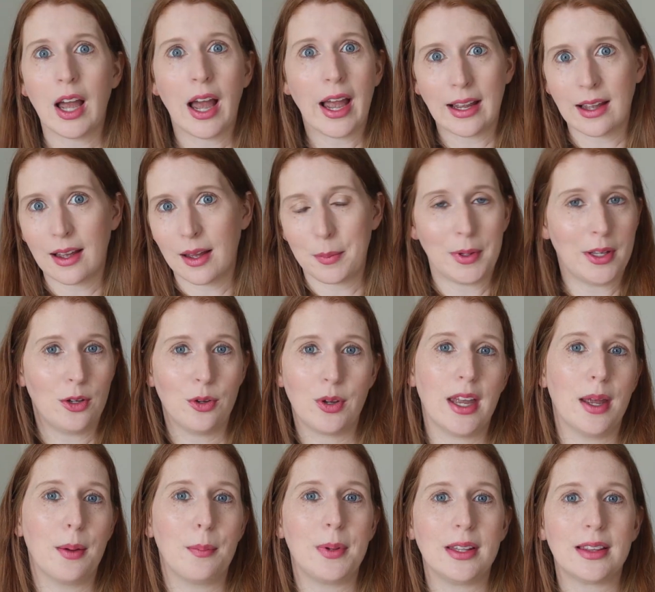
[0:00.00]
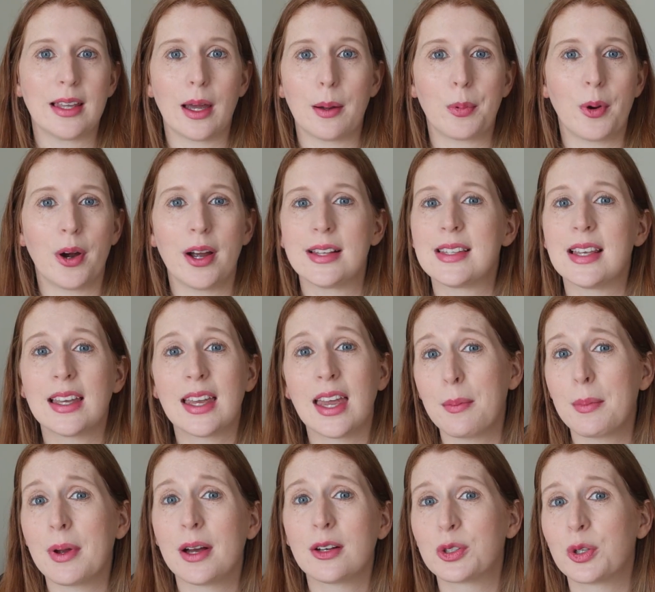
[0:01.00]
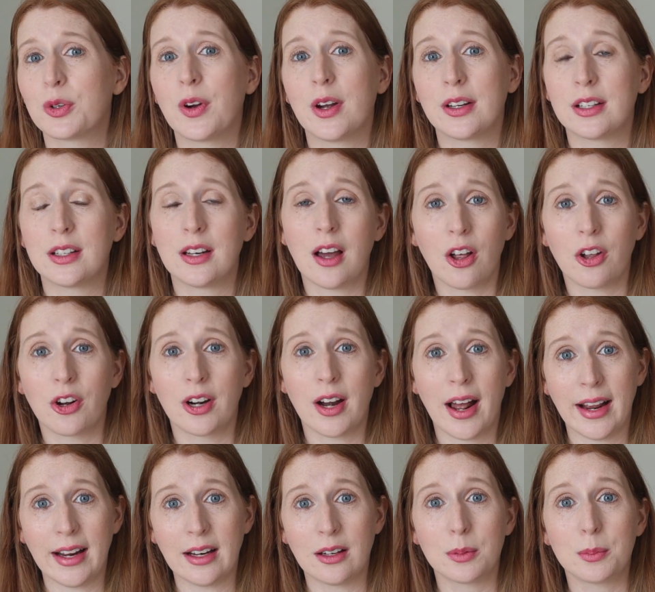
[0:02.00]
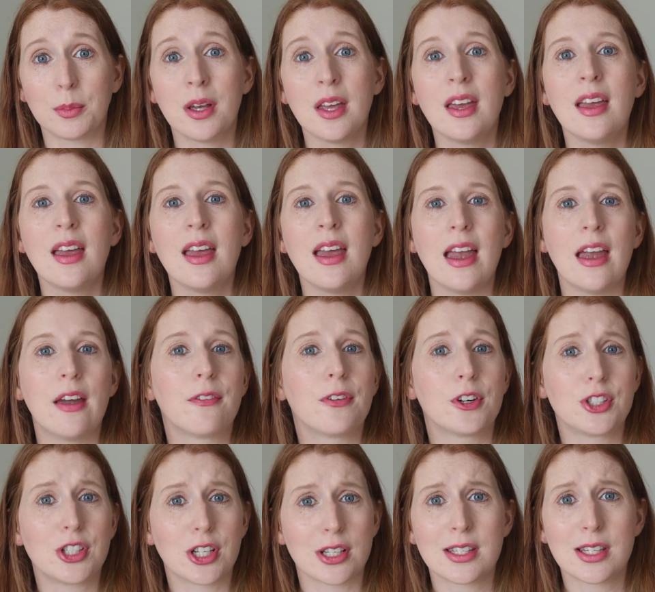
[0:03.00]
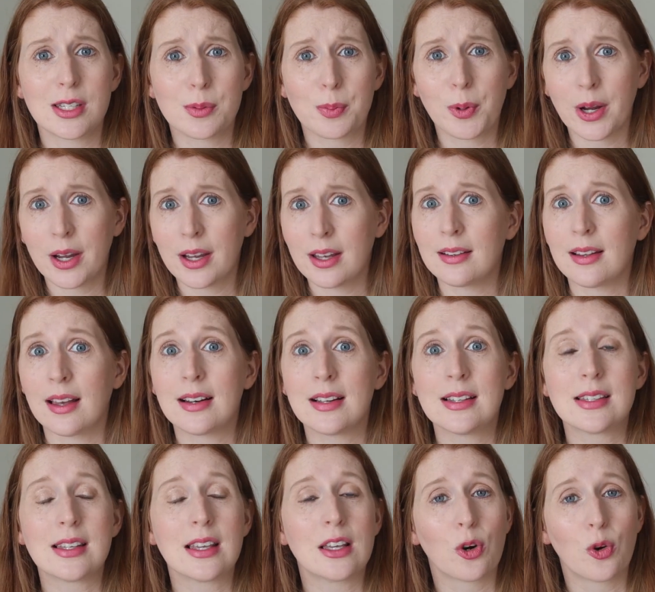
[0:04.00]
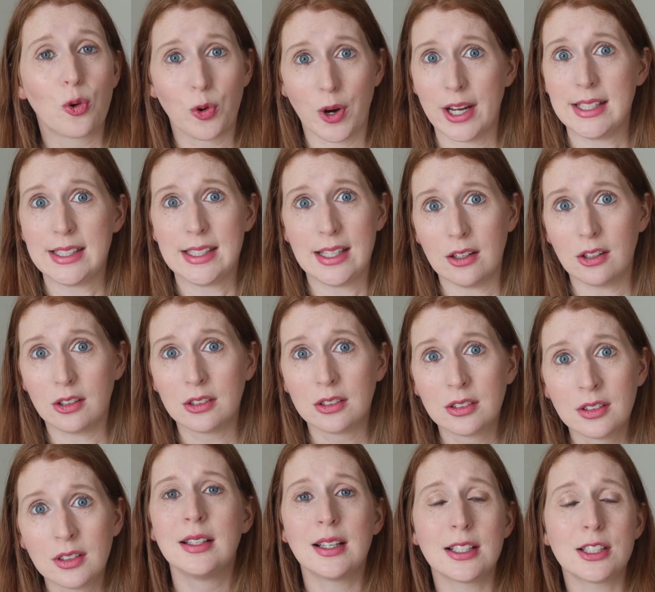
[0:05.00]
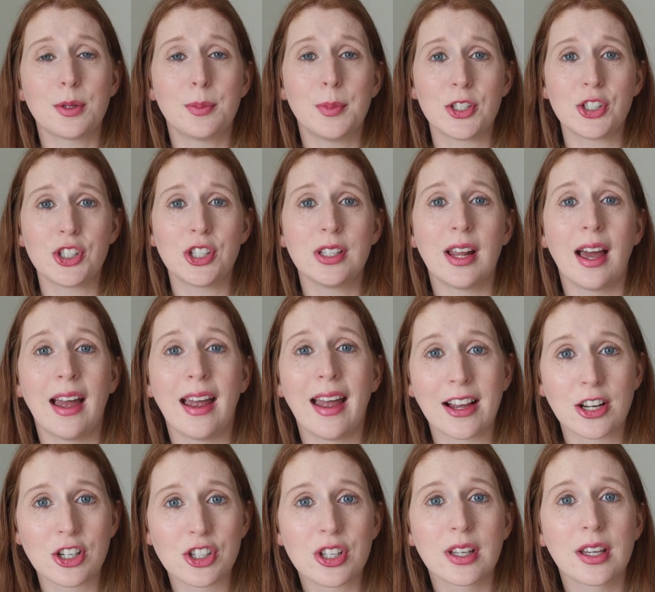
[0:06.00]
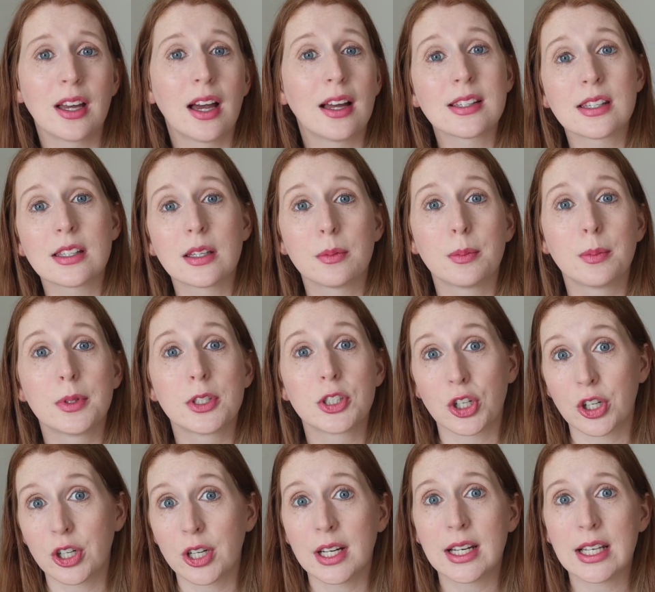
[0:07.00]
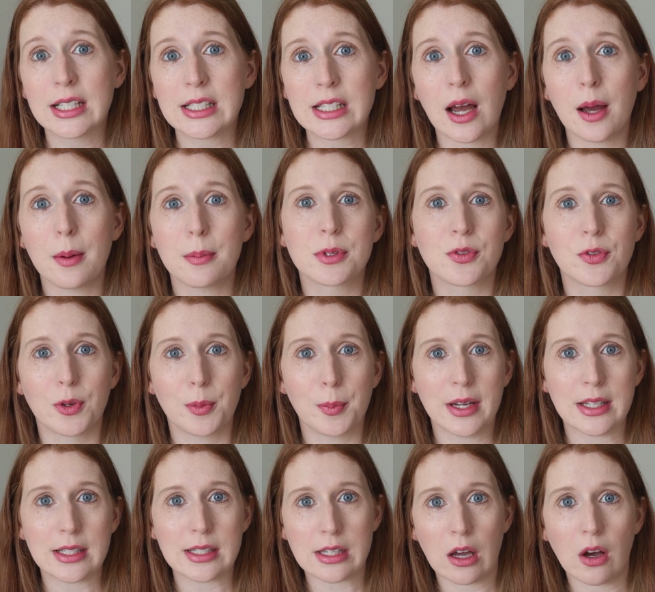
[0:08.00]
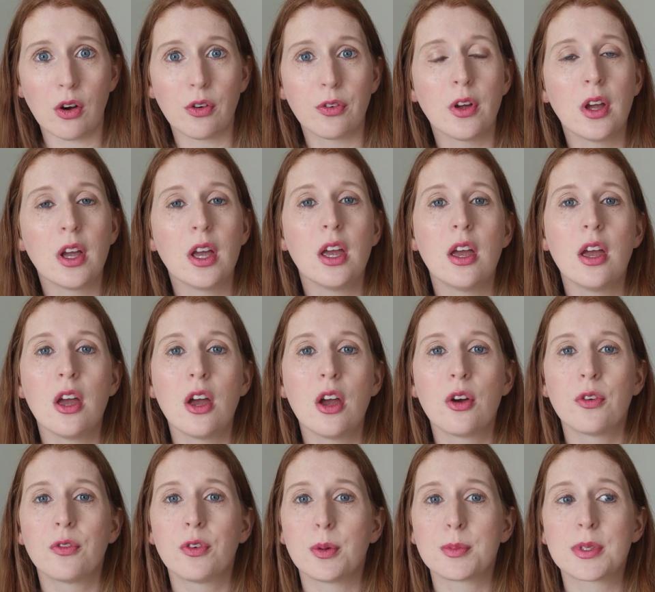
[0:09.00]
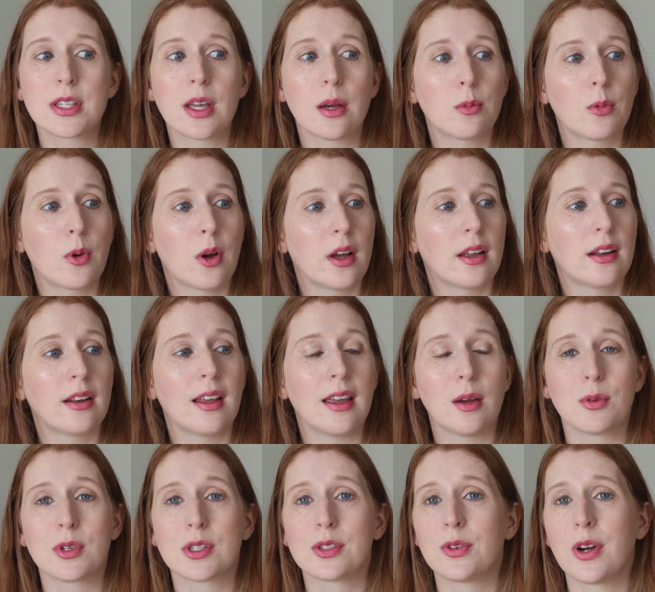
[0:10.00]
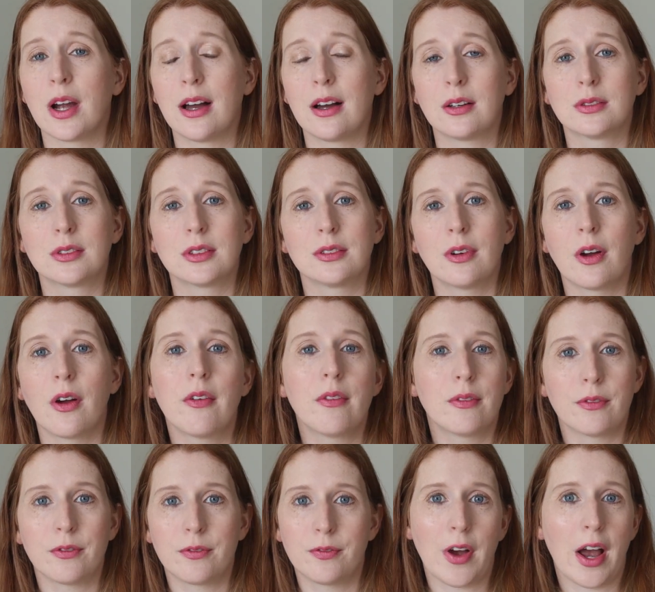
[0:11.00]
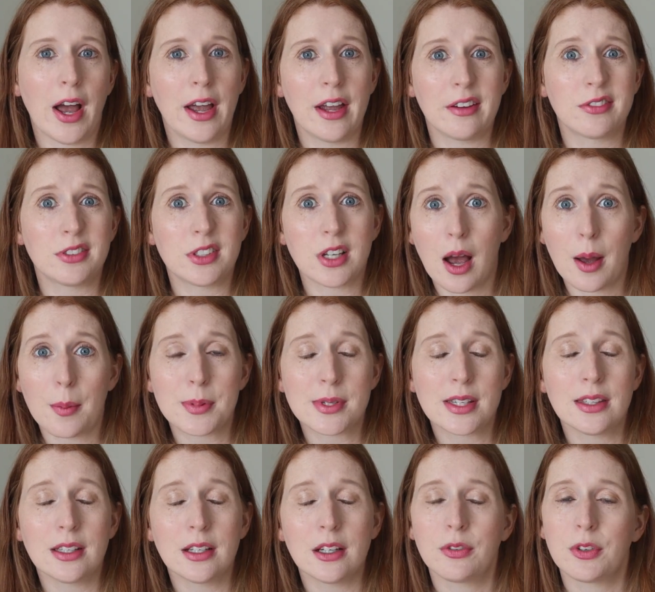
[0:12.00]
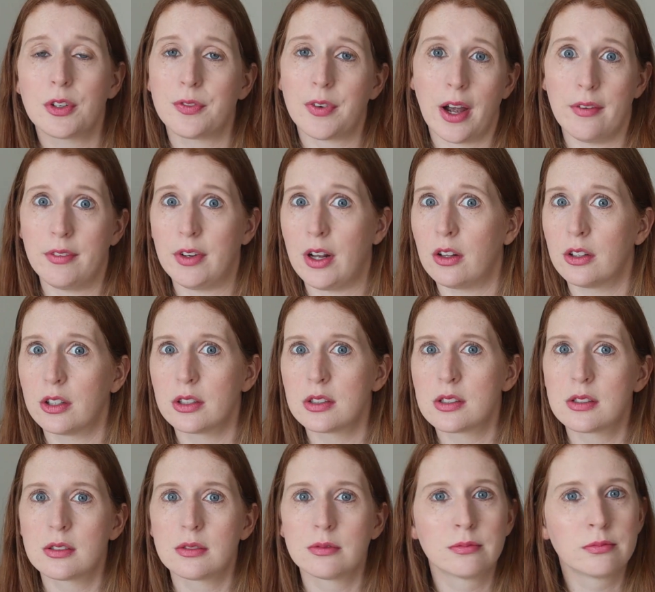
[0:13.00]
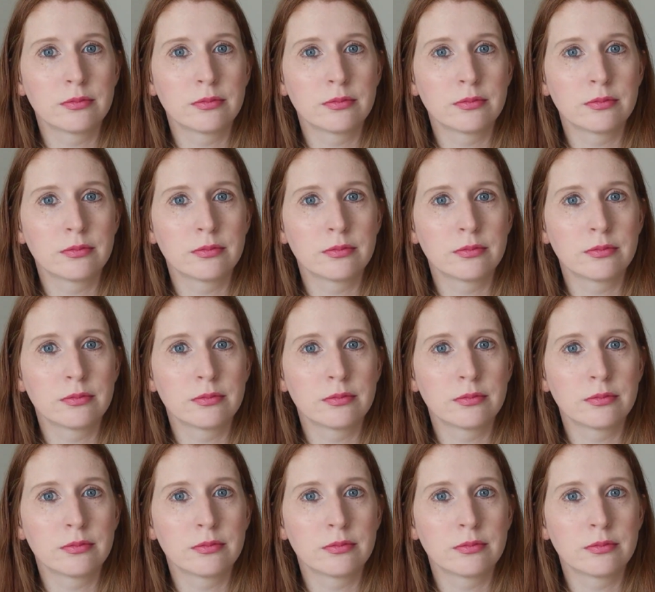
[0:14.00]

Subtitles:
I mean, you can't beat that price. It came out to around $1 an item. And for Justice brand, that is a great deal. Not to mention, I actually got some maternity tops for myself from someone. It was around 5 tops in there for $5.